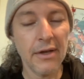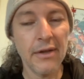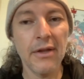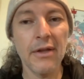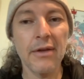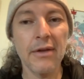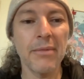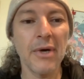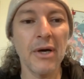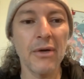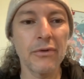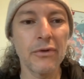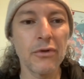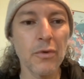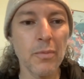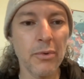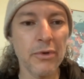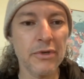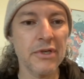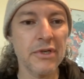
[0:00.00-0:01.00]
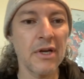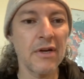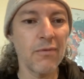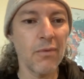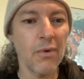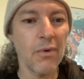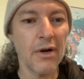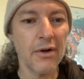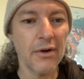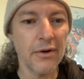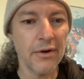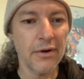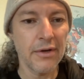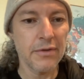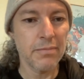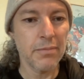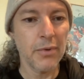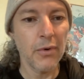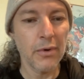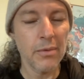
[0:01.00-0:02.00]
and then about 2% of water
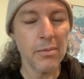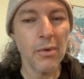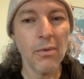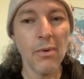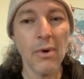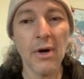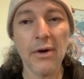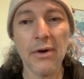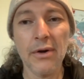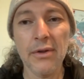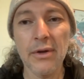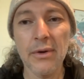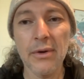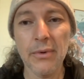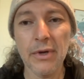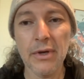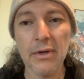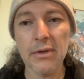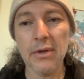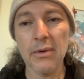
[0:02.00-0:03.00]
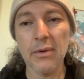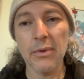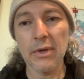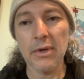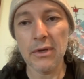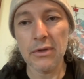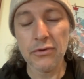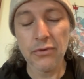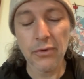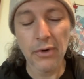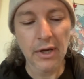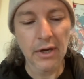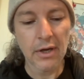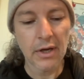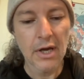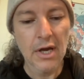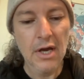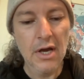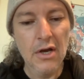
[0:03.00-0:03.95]
is potable water that we can drink.